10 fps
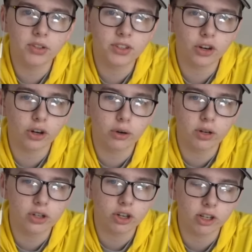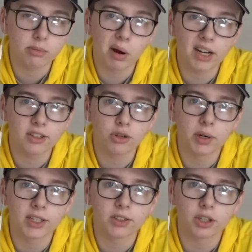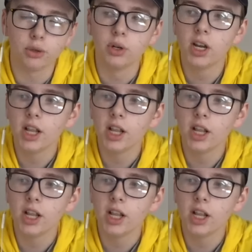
target creature gets -2/-2.